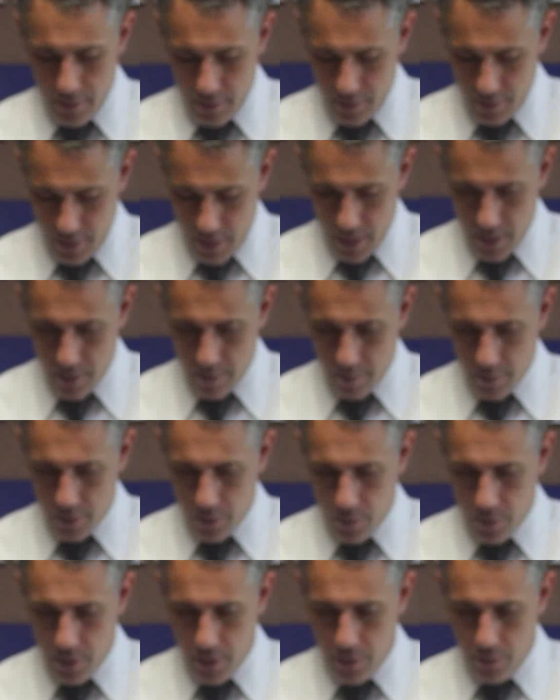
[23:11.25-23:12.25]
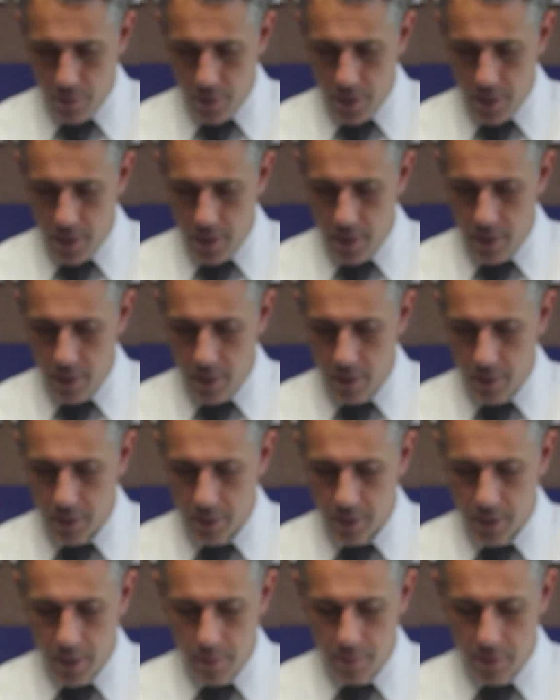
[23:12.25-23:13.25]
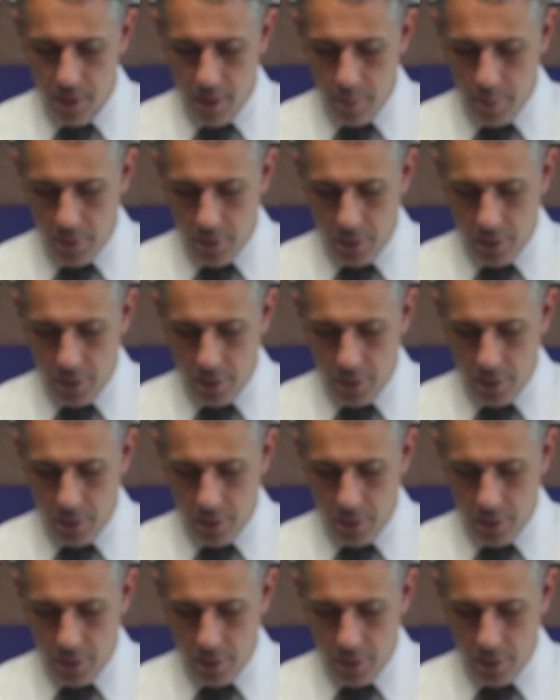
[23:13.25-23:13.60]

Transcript: Slide number 23 sums up